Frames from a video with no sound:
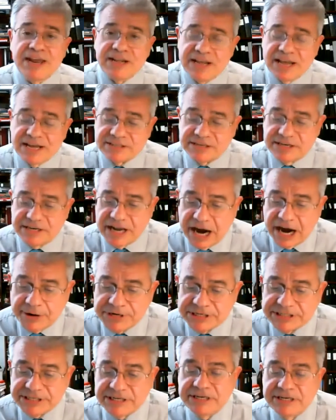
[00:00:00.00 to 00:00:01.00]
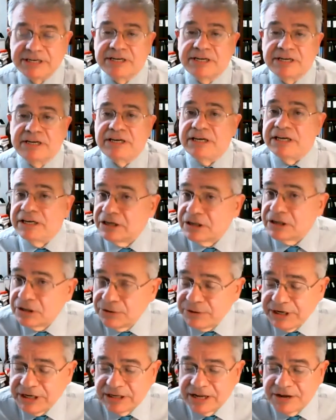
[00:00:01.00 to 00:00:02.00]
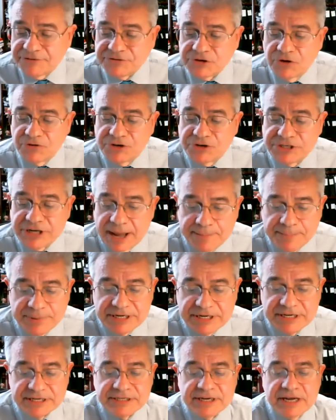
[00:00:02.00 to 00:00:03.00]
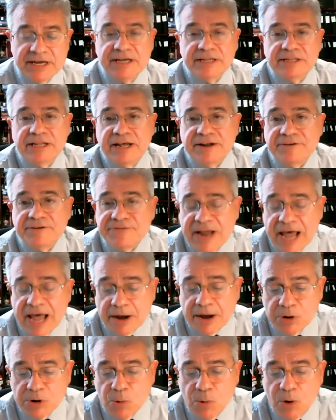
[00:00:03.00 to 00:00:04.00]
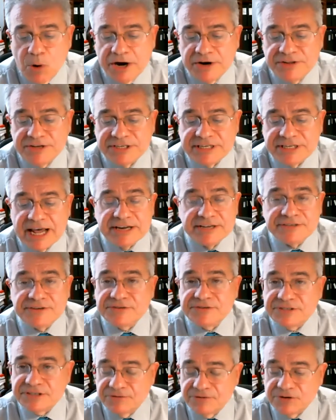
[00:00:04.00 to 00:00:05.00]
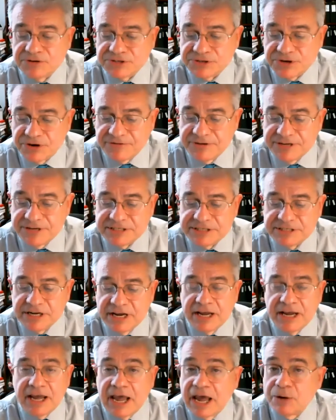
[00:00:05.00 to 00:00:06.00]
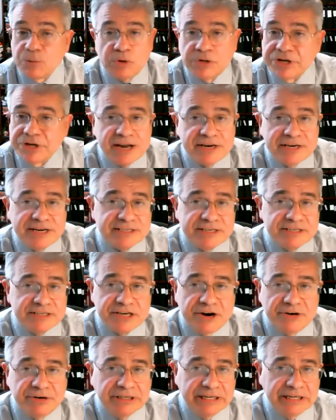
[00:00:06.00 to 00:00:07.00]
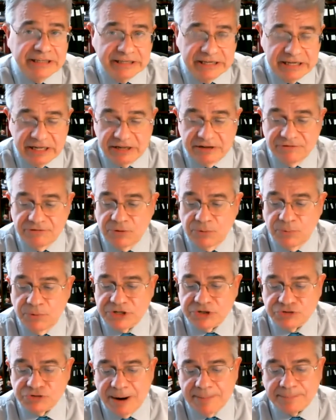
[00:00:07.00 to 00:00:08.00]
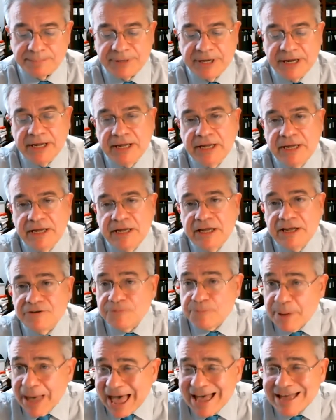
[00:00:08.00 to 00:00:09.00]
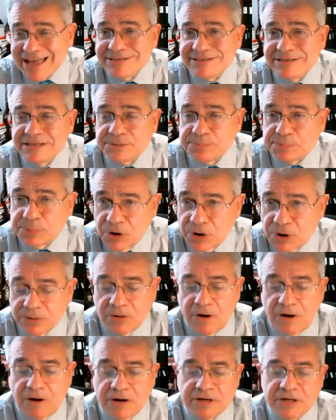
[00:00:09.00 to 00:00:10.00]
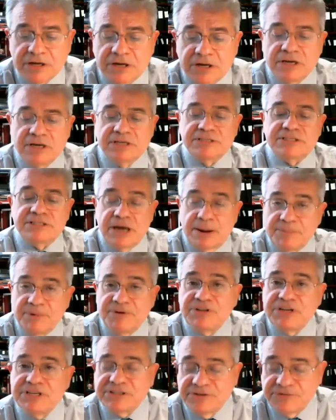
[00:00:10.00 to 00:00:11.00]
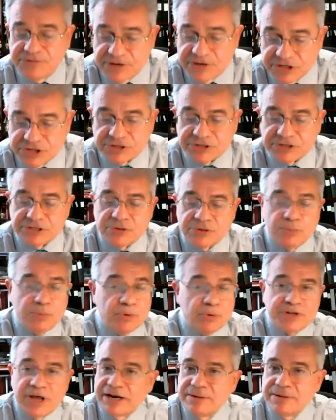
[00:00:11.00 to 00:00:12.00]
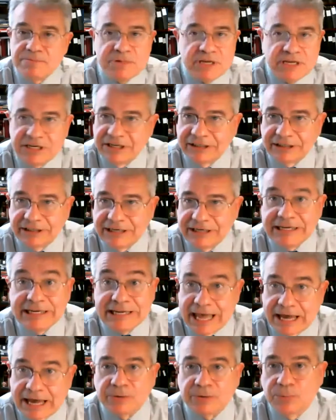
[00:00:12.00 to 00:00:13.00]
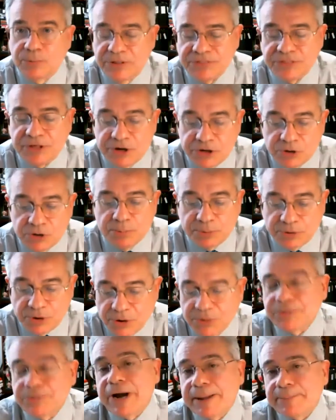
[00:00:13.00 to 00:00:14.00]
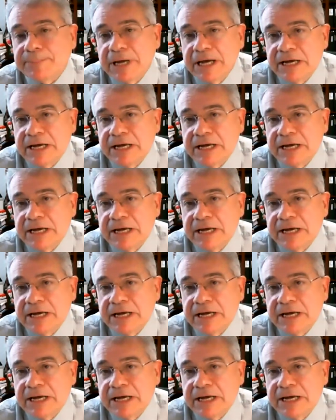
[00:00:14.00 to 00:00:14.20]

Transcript: he has inherited, including leftover deputies that have now acquired the status of civil servants and will not necessarily leave with Trump. If past is prologue, some of these officials will not immediately get with the new program.